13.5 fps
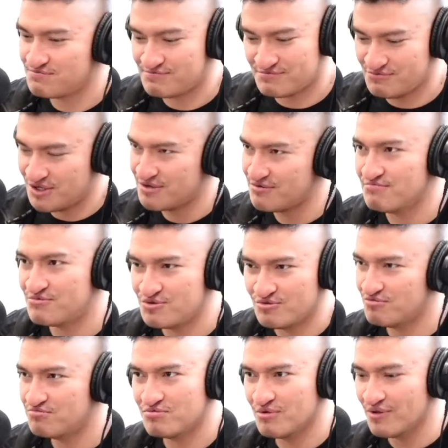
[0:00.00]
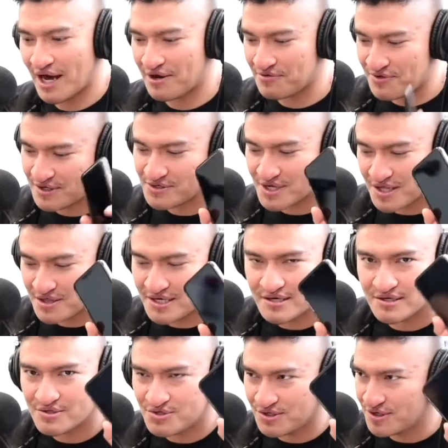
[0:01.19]
we can do a lot of things on
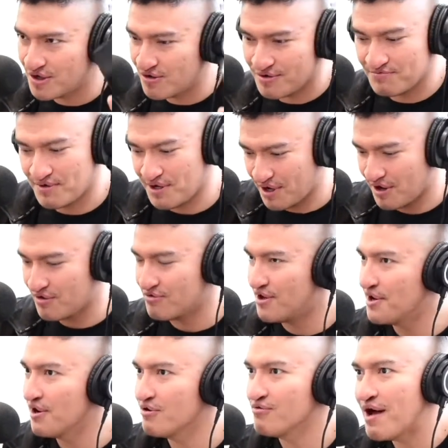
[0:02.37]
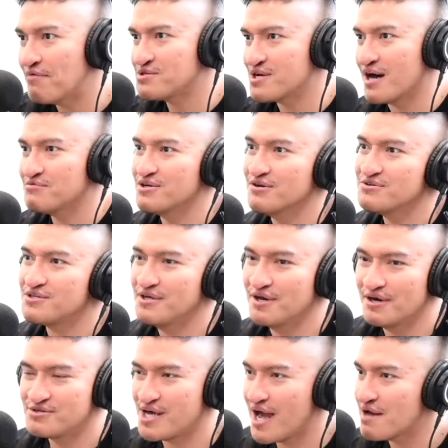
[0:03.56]
these, and our laptops and
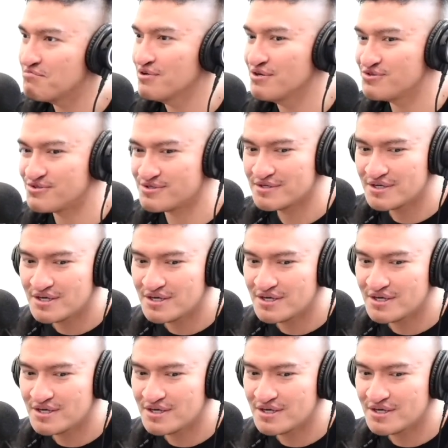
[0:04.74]
our tablets.